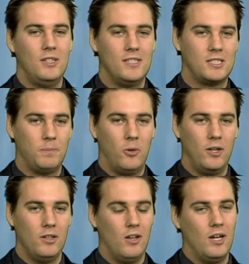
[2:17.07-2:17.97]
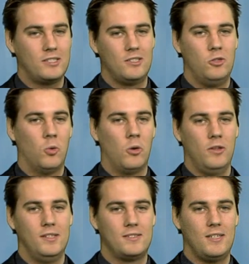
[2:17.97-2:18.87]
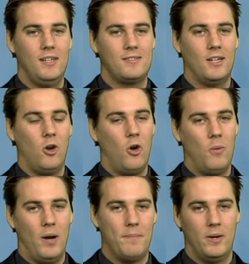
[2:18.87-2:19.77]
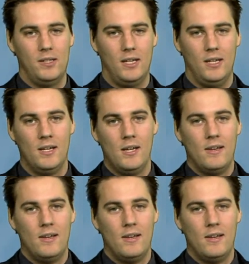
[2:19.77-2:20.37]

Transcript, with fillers: disappointing loss to the New Orleans Saints at home on Monday.